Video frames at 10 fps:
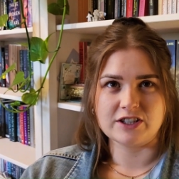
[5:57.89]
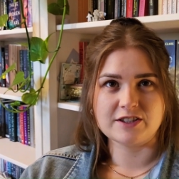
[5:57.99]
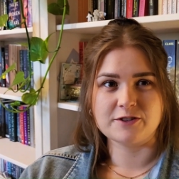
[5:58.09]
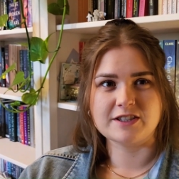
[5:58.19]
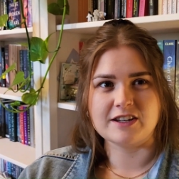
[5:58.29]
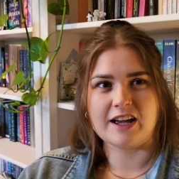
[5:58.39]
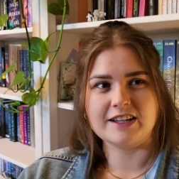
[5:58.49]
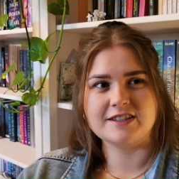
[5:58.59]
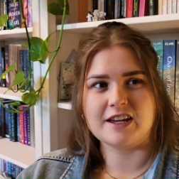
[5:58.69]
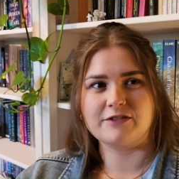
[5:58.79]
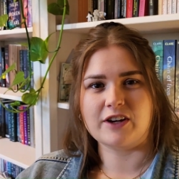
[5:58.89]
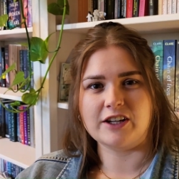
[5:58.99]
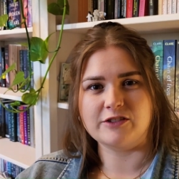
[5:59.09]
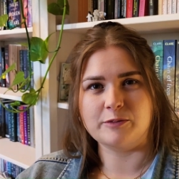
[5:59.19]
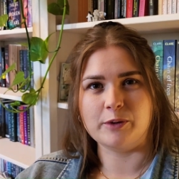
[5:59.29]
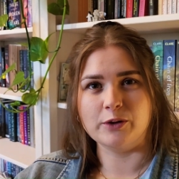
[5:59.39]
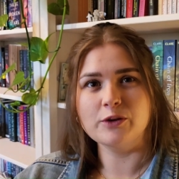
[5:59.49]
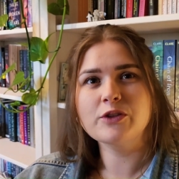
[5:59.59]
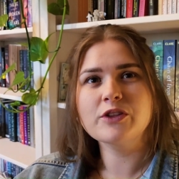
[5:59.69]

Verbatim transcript: So it's nice to have kind of both.